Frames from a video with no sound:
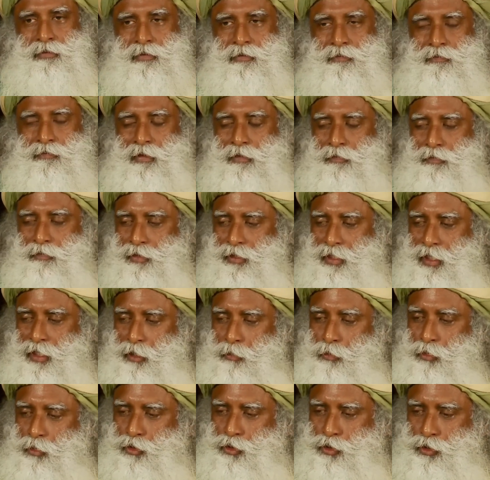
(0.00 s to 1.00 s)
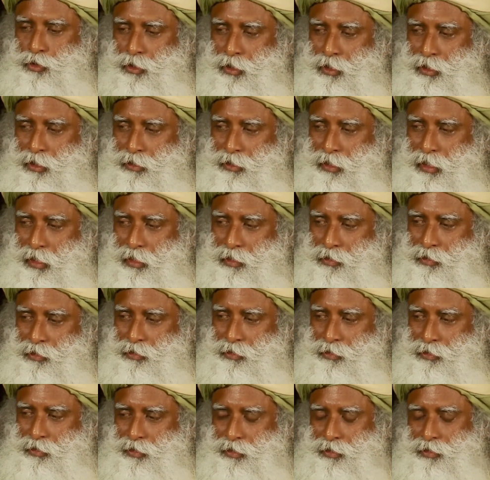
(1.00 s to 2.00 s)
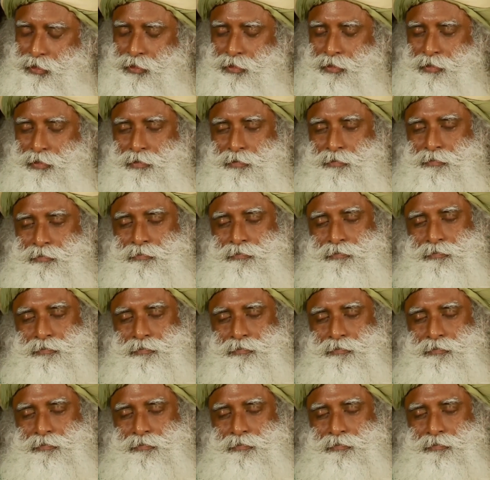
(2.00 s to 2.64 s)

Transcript: When we say emotional intelligence,